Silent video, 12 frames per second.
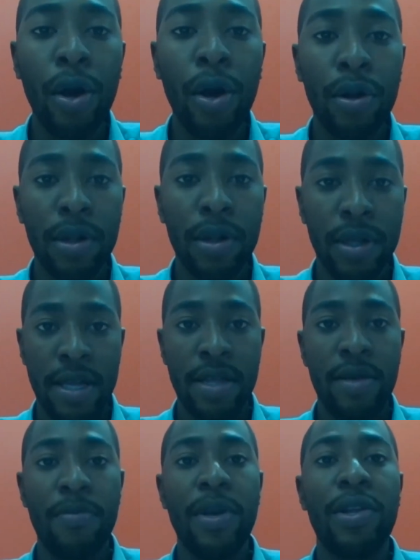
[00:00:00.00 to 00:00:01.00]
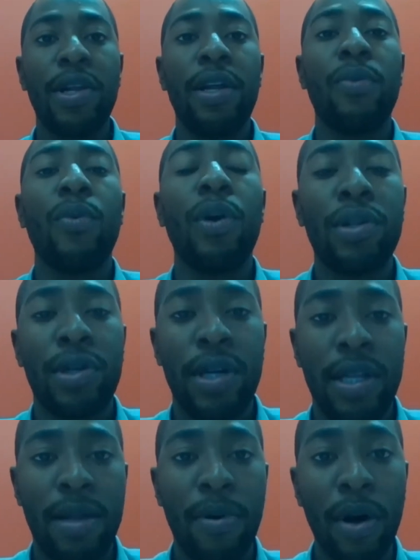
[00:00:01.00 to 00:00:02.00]
oil in the middle and
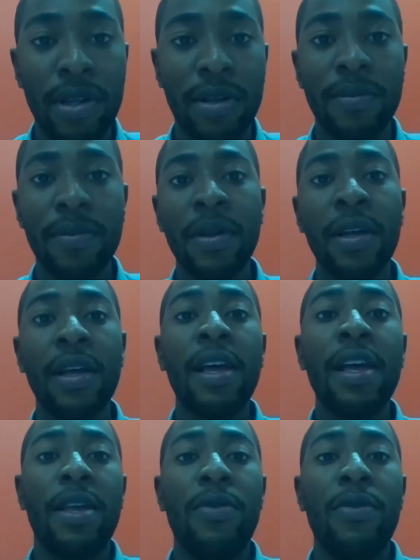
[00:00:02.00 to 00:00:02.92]
water at the bottom,